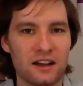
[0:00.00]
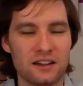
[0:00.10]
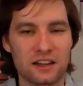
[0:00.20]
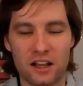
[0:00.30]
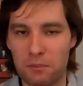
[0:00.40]

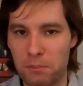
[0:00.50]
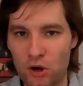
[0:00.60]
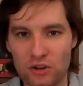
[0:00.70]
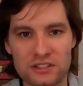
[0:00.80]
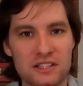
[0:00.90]

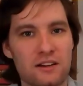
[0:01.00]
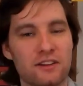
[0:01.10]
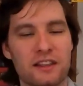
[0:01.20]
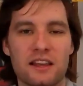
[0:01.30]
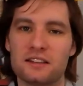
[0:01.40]
components and
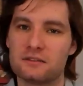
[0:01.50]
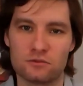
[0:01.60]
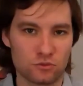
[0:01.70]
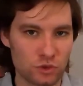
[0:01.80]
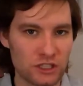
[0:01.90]
everything,
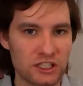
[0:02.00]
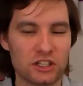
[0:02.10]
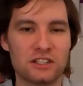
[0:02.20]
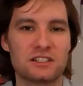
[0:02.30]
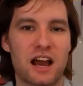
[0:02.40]
really
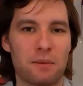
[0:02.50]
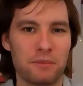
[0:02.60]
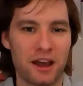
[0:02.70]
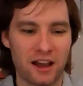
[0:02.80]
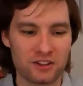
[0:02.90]
good, top
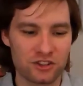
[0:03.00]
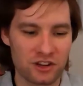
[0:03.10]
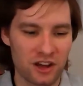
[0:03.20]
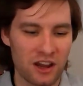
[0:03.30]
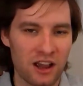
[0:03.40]
notch.
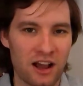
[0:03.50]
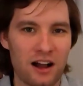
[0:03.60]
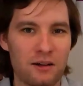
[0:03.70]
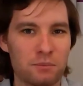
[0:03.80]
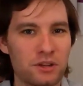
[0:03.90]

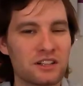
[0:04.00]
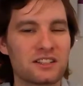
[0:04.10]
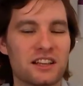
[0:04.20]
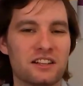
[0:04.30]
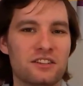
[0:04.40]
Plus
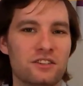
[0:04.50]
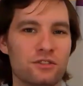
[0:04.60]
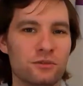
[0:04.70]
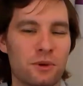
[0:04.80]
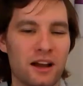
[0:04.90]
I get to
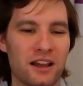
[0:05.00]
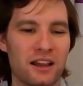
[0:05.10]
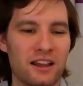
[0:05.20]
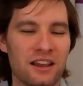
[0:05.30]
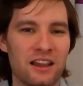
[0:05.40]
do my
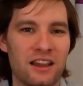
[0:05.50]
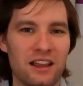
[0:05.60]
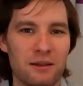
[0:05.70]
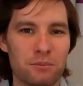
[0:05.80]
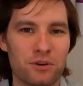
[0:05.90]

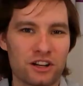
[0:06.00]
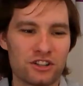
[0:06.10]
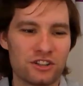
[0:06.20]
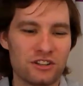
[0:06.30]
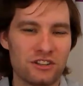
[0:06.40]

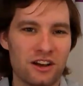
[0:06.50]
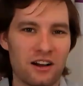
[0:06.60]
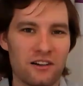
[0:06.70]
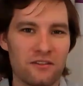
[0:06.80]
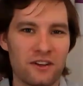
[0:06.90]
impression
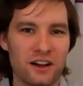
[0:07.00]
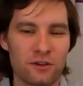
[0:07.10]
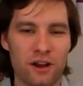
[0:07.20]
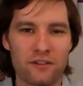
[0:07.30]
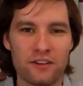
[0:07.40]
of
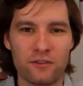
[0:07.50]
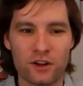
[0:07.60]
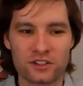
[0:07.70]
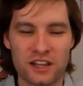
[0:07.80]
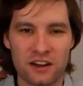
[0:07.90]
Gravity
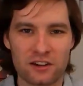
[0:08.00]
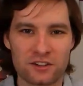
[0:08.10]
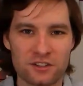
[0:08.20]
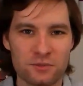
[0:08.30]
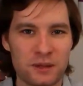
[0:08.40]
Falls
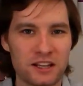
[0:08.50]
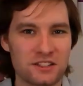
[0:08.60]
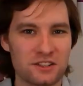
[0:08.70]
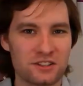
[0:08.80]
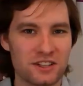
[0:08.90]
characters because
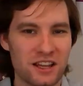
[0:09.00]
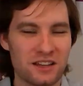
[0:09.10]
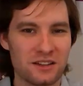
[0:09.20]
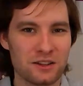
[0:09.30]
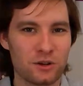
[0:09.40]
there's
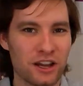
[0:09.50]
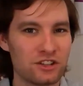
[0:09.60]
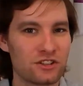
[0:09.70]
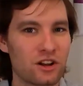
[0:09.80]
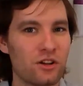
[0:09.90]
a
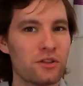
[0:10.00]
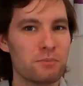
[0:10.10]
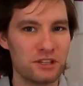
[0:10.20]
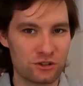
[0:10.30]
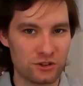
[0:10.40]
location called the
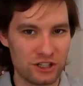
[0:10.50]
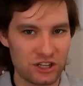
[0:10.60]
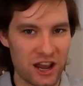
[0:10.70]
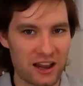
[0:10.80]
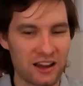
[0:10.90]
Mystery
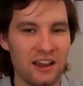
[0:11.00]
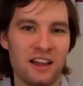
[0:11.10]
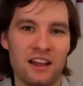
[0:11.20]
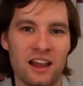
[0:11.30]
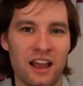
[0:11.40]
Shack,
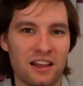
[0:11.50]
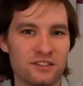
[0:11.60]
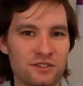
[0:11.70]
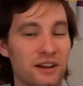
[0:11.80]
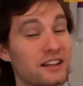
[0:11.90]
and
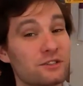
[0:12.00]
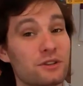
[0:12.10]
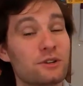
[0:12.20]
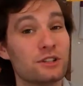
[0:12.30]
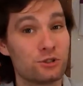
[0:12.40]
so I get to
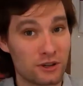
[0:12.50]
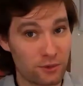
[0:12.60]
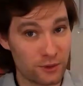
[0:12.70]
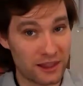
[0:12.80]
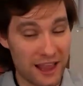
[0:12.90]
annoy Jordan
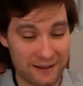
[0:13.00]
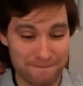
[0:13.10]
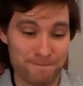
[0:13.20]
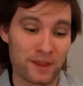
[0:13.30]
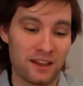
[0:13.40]
with that.
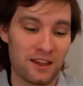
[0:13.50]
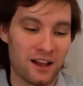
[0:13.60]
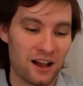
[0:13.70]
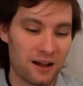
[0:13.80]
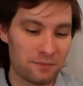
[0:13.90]

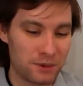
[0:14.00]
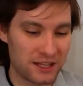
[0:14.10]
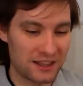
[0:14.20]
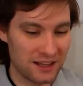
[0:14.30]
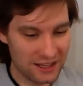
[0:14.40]

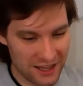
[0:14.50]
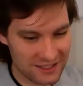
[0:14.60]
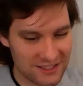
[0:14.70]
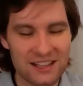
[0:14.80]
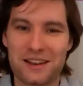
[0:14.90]
But yes,
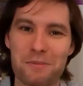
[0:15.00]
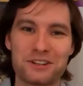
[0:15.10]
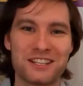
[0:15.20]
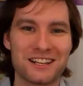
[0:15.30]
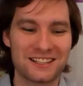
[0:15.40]
number 6,